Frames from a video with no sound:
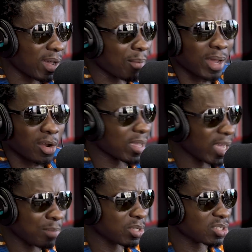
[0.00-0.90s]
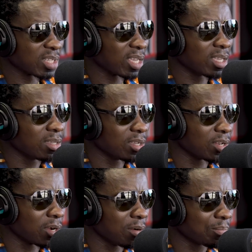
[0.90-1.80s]
I'm not on ABC. You
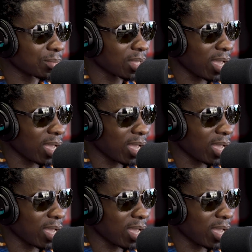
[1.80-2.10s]
right. Know? Yeah.